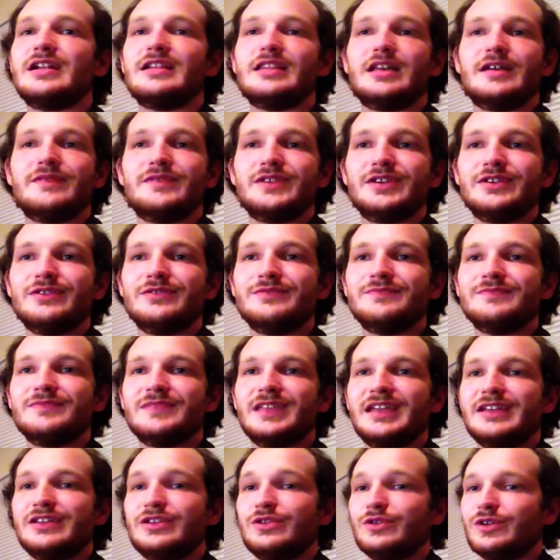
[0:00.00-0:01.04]
and you are my
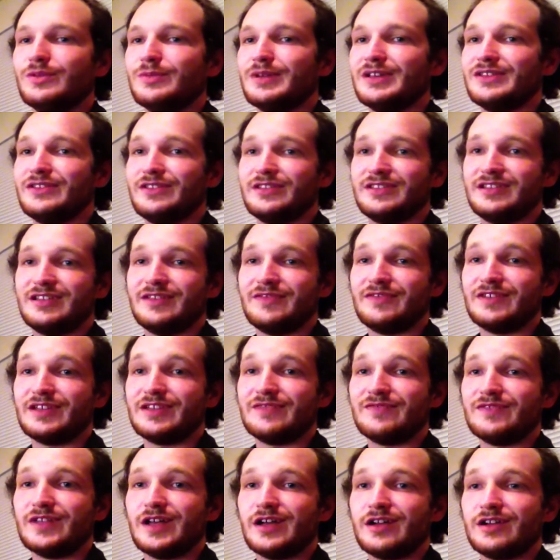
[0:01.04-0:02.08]
significant vlogger, and I'm
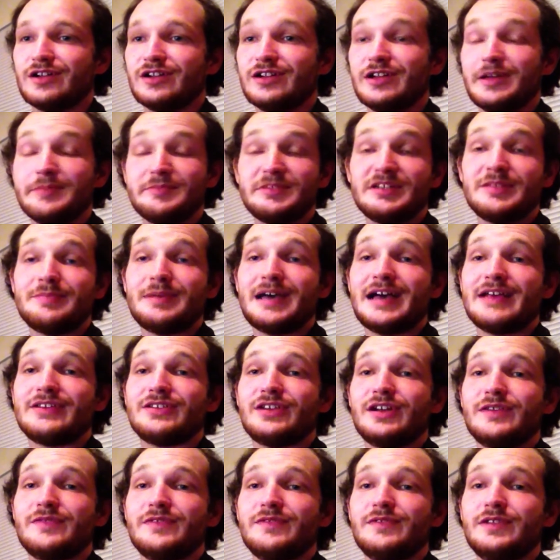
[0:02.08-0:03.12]
going to pass off the video to you
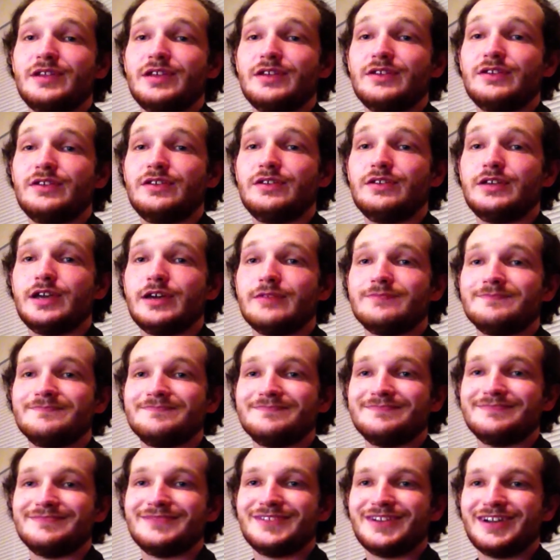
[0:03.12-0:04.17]
now. Alright,
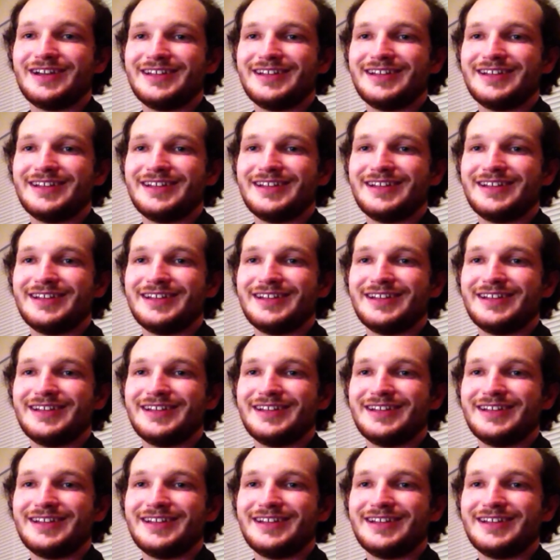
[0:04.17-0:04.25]
take care.